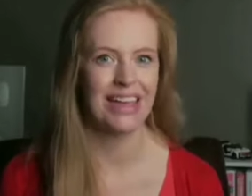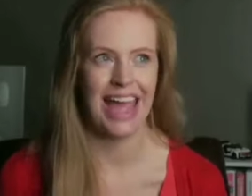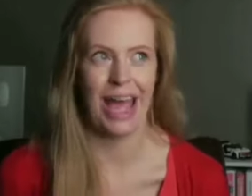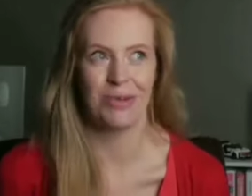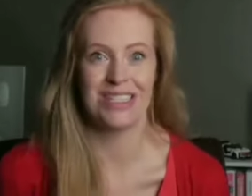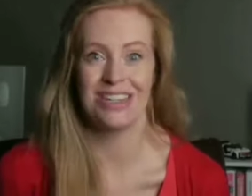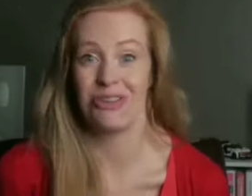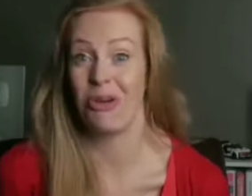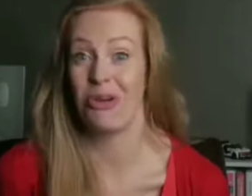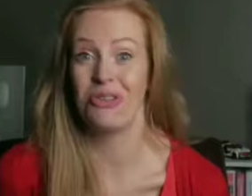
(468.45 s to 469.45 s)
how is it
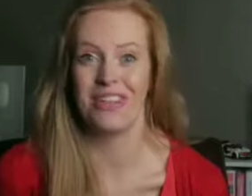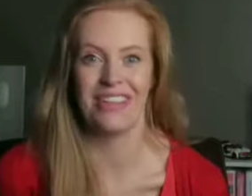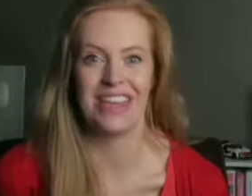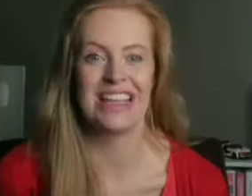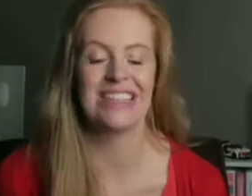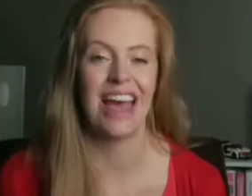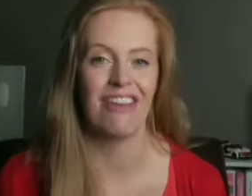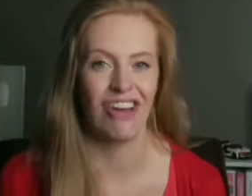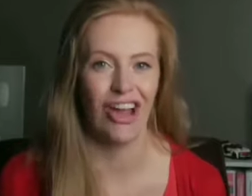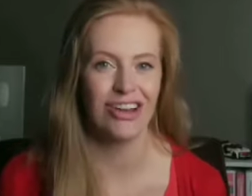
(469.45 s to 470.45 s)
known that these
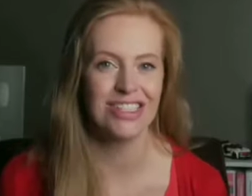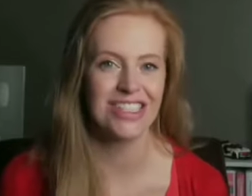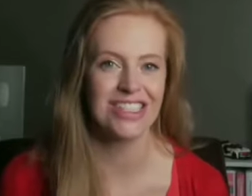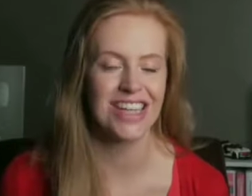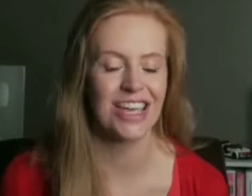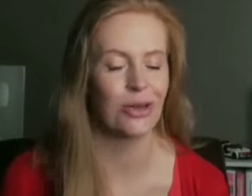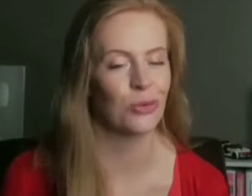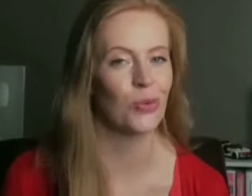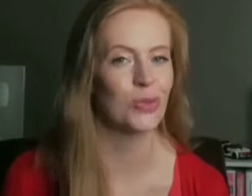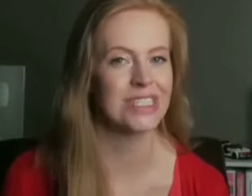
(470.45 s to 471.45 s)
are viruses and can
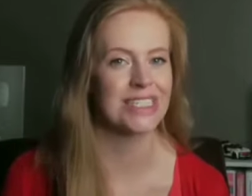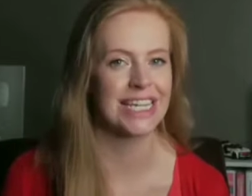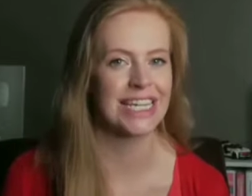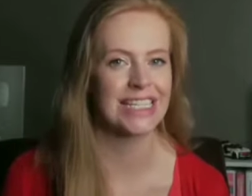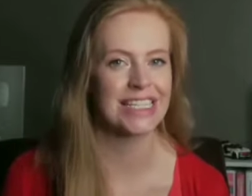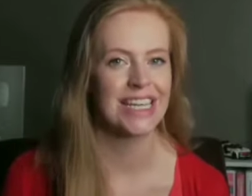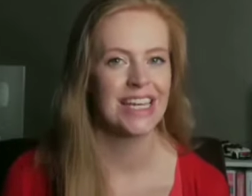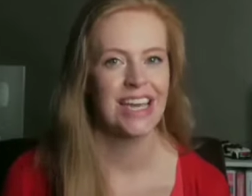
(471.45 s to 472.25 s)
cause disease?